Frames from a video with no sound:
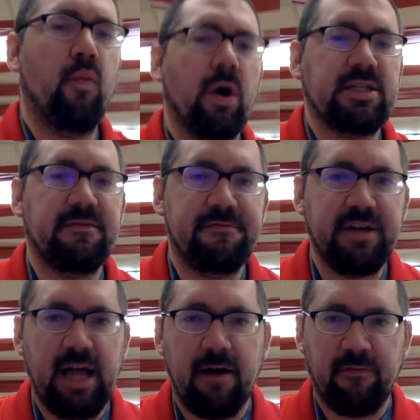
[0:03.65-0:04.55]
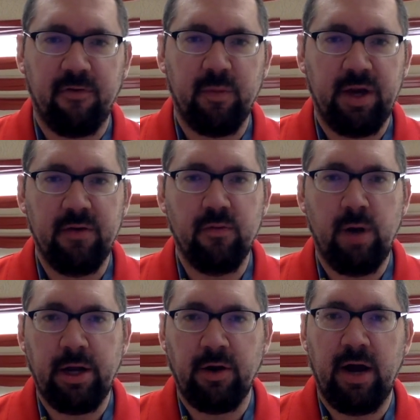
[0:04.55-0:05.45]
what to fill out for me
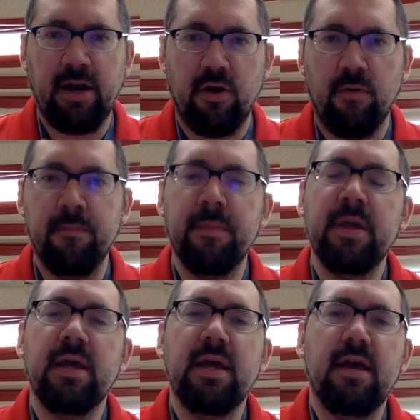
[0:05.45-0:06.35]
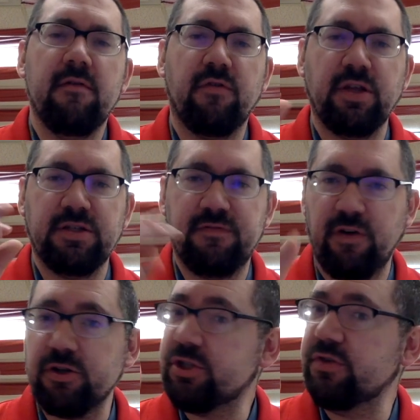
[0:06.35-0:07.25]
while you're at home for these
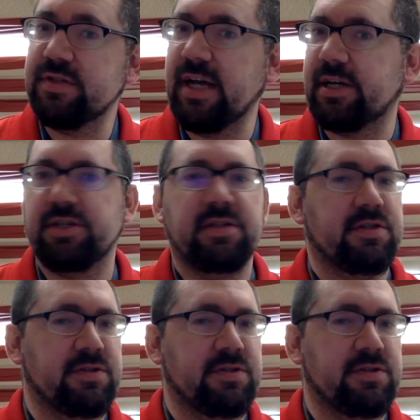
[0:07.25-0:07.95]
first two sections.